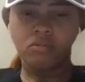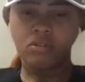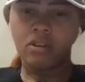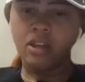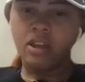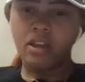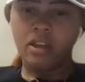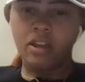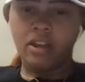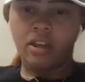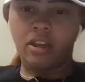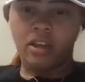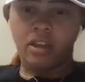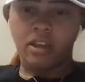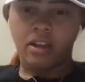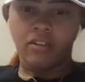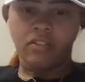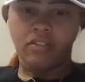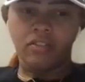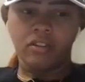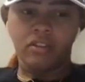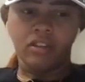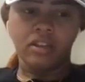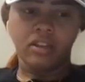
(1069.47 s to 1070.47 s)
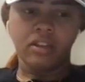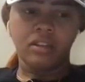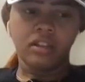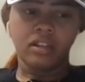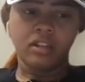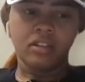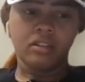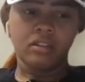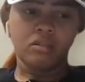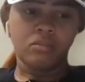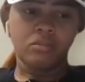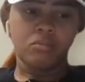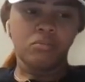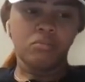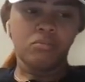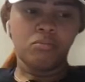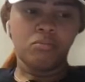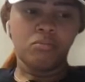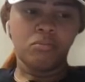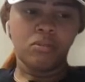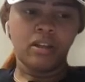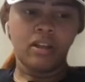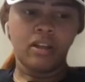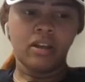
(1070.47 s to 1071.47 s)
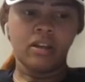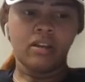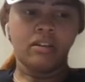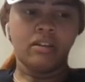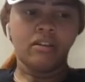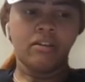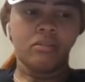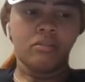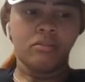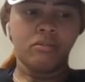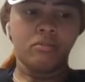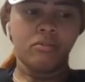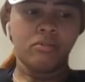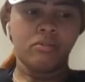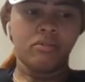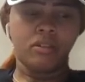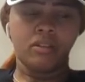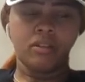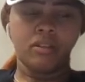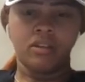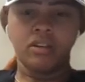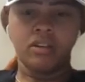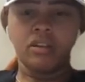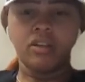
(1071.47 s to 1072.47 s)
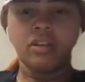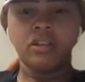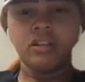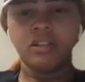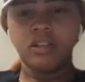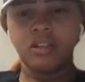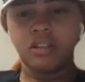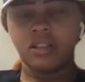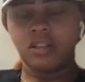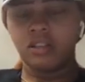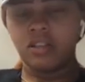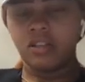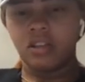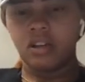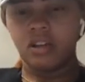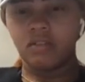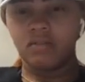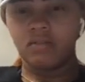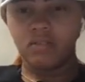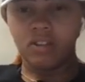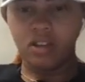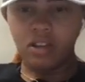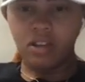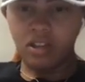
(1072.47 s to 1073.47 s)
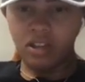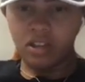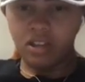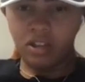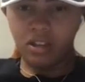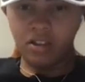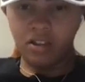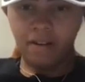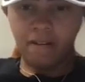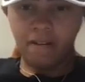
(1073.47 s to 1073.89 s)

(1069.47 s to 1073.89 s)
to. And I feel like in like the black community, it's a lot of that.